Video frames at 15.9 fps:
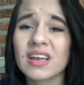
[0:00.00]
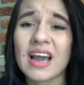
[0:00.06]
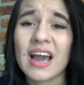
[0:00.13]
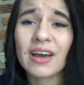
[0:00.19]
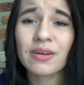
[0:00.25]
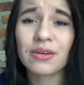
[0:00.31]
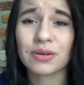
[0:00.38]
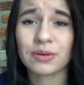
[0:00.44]

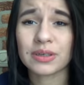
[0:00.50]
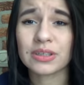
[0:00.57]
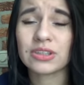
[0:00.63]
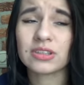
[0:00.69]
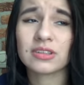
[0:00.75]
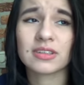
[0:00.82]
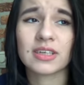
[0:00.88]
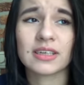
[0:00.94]
I don't know. He
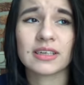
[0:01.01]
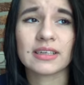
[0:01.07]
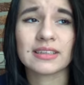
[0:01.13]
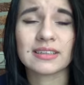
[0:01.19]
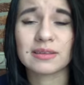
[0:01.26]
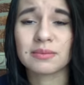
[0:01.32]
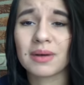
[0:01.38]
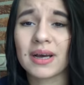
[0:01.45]
just said,
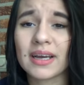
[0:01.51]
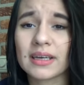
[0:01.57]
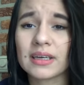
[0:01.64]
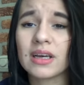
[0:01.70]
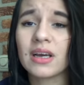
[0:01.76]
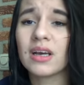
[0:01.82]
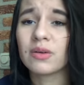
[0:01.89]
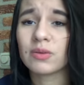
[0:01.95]
it's my
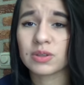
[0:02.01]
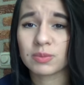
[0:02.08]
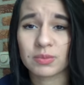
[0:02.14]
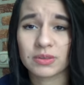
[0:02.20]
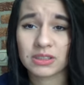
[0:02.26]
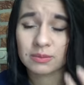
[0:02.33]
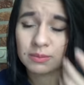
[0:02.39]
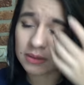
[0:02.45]

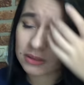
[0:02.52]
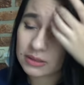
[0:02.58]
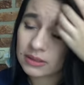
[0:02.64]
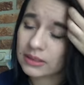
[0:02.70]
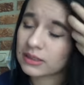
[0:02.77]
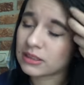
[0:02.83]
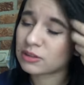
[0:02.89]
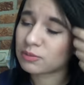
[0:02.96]

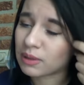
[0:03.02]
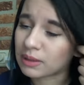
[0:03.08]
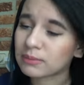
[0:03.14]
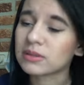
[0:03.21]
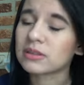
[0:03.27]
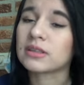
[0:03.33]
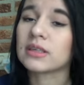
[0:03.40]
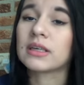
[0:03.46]
responsibility, it's my
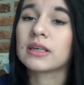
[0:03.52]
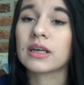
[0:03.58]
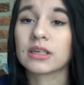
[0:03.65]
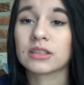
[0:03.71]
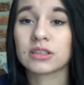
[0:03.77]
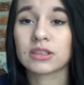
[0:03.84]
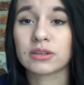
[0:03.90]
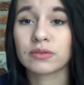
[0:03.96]
mistake, I
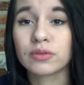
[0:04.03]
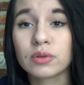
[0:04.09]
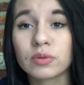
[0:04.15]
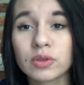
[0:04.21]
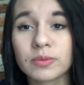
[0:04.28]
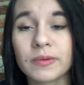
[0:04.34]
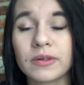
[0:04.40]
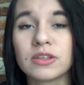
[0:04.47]
take full
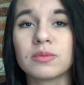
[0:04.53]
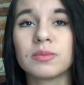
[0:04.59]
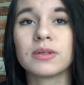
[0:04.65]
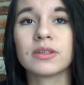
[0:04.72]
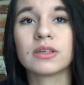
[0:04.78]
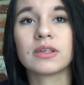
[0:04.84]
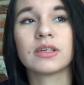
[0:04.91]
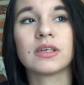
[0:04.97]

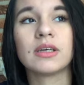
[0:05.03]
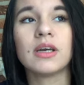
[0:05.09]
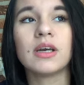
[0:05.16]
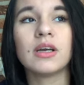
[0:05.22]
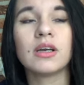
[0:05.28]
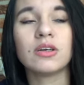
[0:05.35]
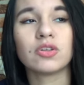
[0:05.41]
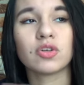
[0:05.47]
responsibility,
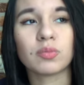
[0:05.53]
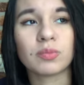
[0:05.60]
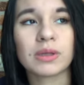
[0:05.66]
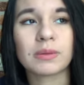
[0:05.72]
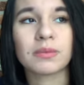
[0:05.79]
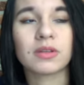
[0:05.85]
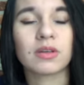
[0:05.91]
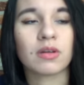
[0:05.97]
don't
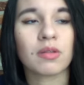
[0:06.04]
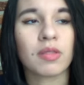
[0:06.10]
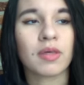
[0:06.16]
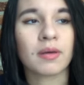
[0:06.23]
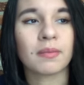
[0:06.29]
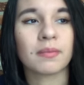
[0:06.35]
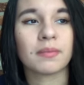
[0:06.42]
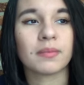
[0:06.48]
blame it on
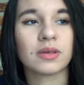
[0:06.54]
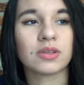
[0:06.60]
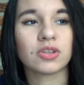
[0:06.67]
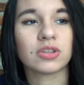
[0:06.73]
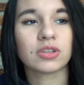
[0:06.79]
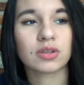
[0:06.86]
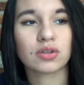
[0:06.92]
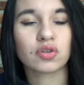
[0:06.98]
them, and
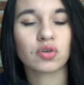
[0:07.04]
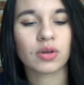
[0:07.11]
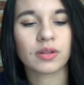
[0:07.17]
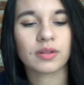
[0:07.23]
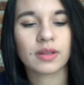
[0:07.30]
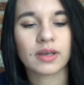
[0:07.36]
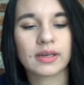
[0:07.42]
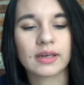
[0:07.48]
just enjoy the
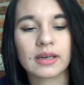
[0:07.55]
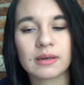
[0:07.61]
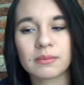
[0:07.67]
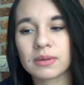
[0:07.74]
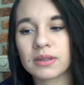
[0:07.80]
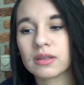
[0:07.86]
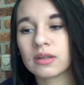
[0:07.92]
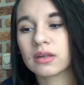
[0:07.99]
night. And I
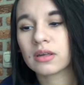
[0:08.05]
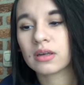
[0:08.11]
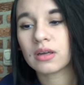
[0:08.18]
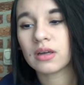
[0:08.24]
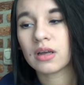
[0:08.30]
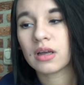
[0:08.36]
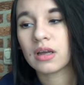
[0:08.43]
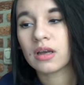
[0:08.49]
mean, like,
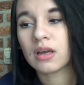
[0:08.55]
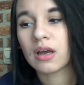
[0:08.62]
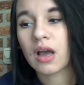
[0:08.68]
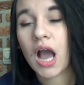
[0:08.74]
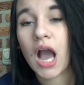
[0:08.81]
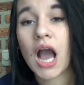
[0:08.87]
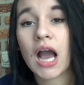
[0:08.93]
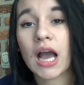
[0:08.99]

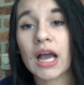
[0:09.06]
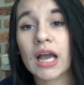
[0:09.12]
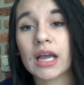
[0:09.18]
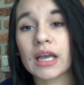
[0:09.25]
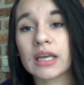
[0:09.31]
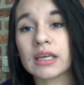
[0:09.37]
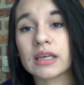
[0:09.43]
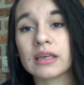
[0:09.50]

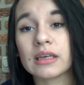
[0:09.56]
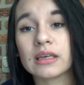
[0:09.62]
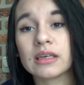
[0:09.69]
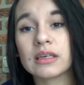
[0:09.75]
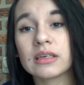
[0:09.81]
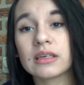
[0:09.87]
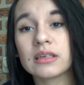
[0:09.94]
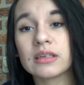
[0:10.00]
I
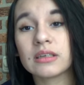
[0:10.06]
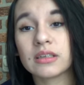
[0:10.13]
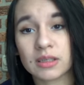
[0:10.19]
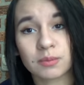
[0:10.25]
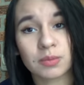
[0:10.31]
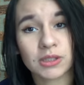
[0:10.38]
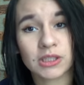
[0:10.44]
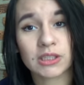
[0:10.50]

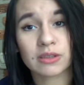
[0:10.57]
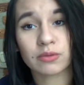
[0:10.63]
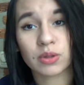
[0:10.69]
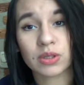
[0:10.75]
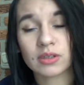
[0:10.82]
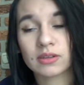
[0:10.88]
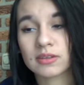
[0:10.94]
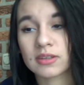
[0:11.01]
did believe
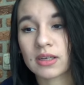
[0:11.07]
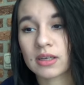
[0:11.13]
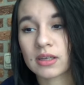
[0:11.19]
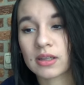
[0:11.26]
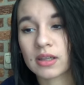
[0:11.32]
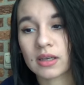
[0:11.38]
what he said.